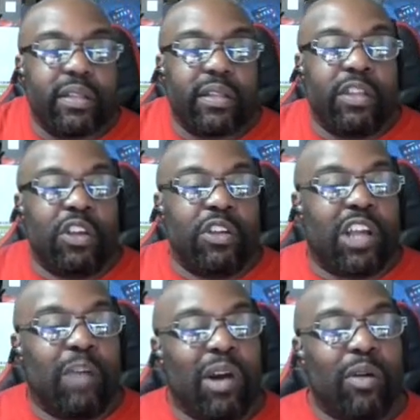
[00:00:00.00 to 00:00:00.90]
You're gonna
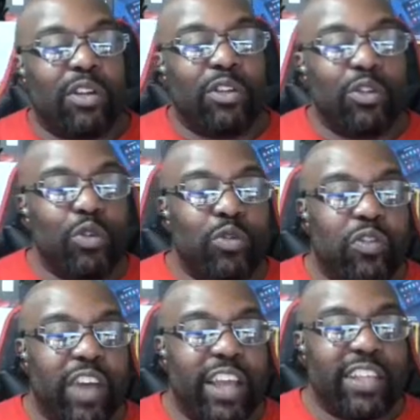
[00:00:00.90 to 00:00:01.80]
come out with a new
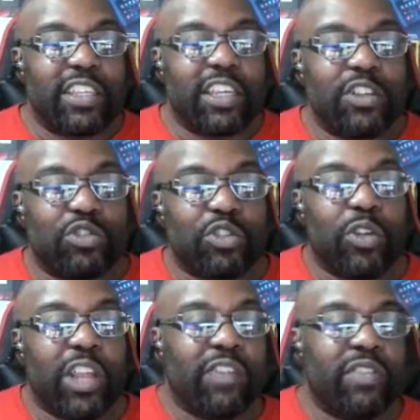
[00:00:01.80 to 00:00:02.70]
fancy
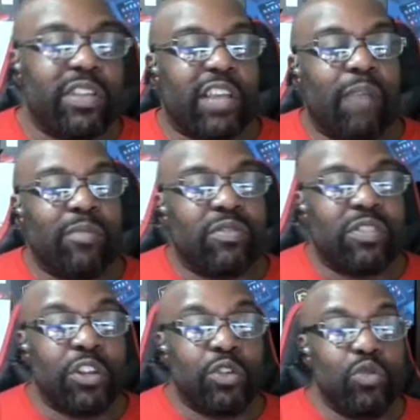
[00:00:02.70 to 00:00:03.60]
controller every time
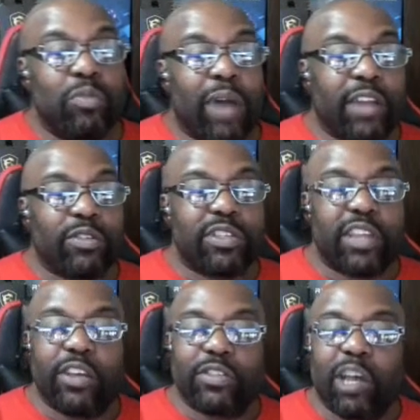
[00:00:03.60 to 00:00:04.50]
the new model
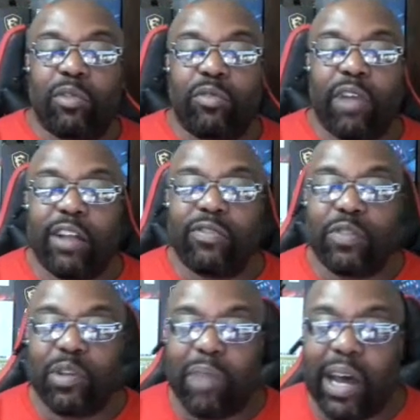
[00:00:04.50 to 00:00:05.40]
scales come around from
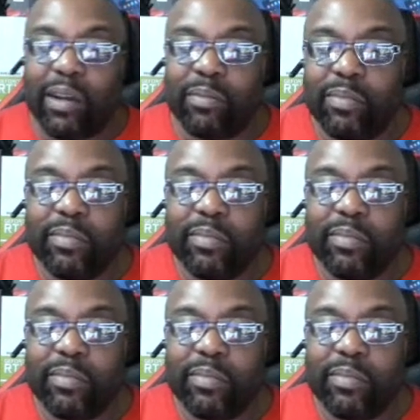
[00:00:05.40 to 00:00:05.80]
the bottom.